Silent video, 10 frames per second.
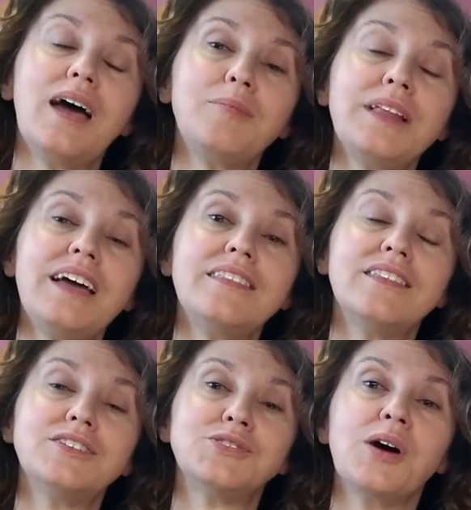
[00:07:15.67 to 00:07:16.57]
I played
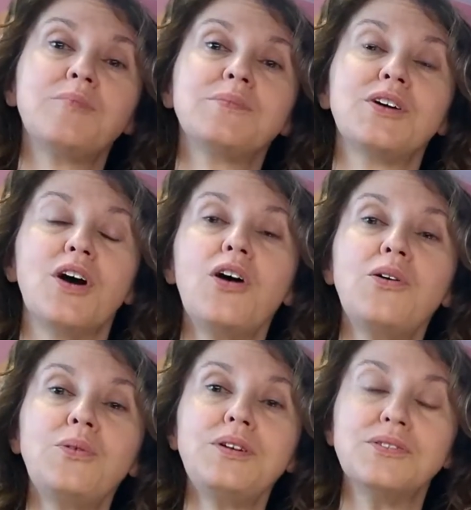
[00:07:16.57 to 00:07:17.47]
the drum,
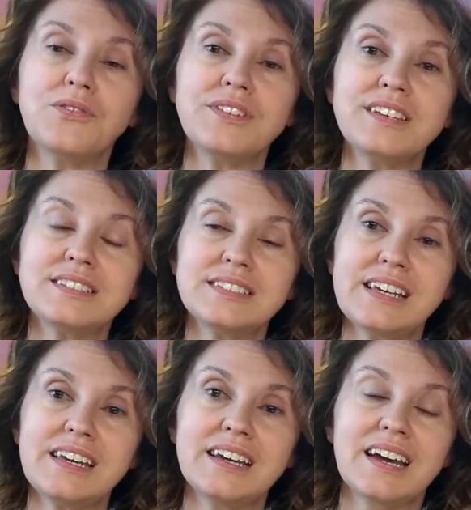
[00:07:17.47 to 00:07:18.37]
going over the
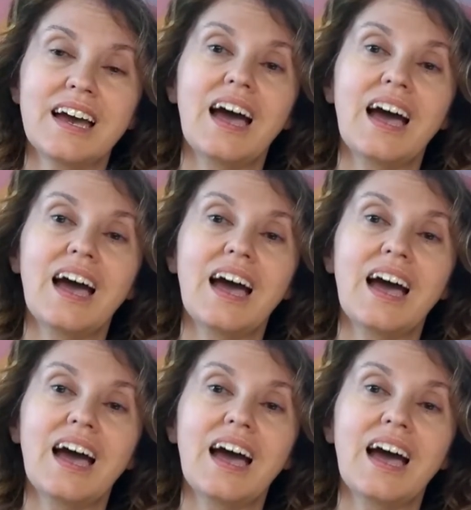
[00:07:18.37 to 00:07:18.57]
sea.